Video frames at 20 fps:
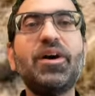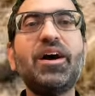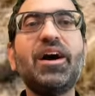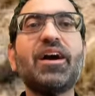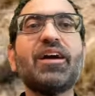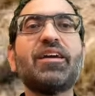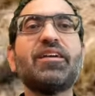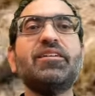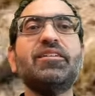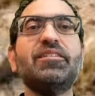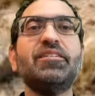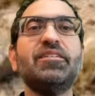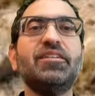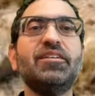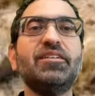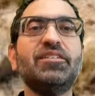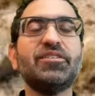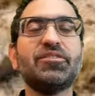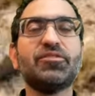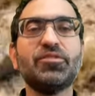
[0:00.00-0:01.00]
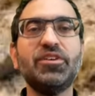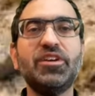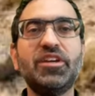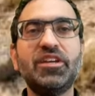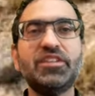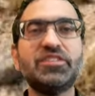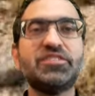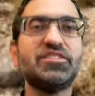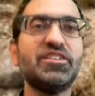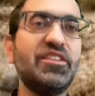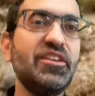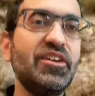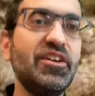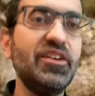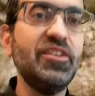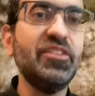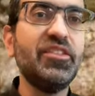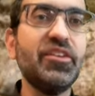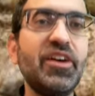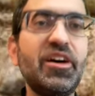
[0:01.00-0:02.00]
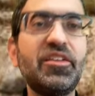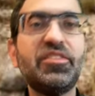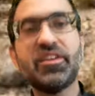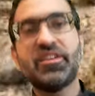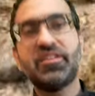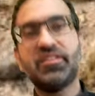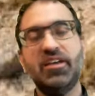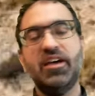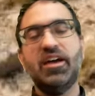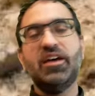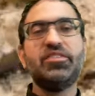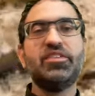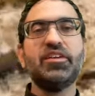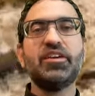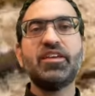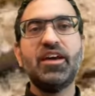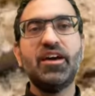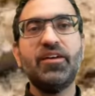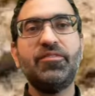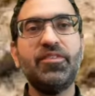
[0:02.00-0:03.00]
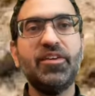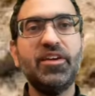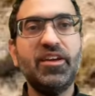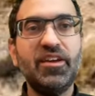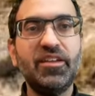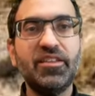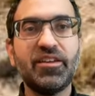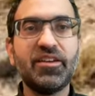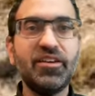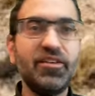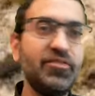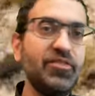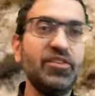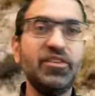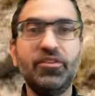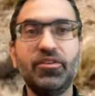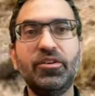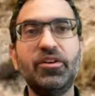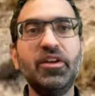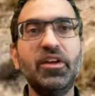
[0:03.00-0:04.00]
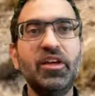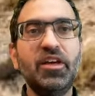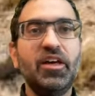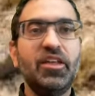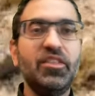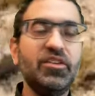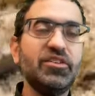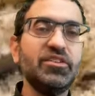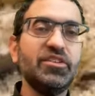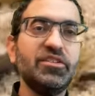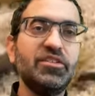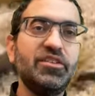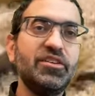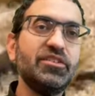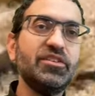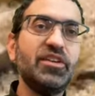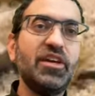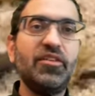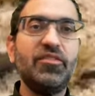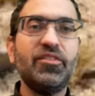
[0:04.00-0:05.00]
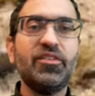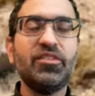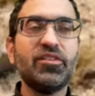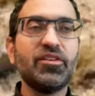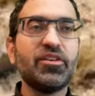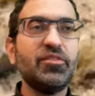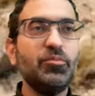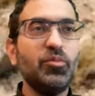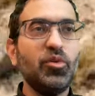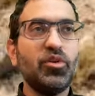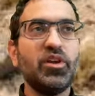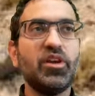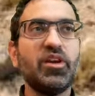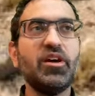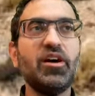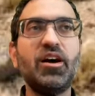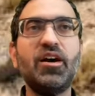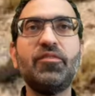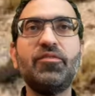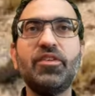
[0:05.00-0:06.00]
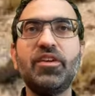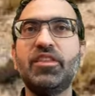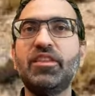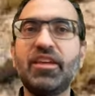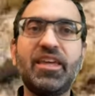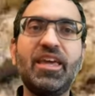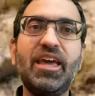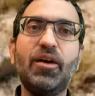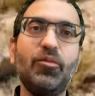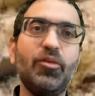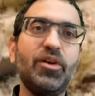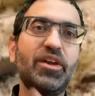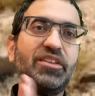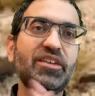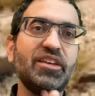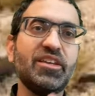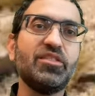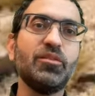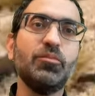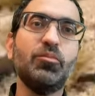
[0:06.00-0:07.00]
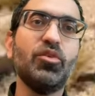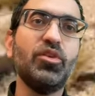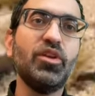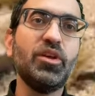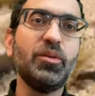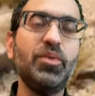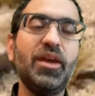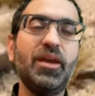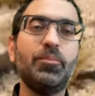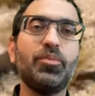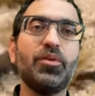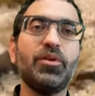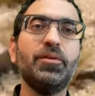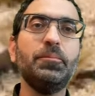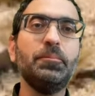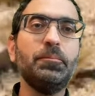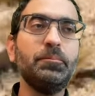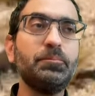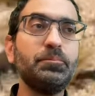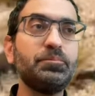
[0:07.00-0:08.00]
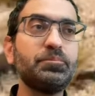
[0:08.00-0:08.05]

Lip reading: back to Greece, and they're at the cafe, the cafenio, and they're having their morning coffee, and they can't wait to get the morning paper.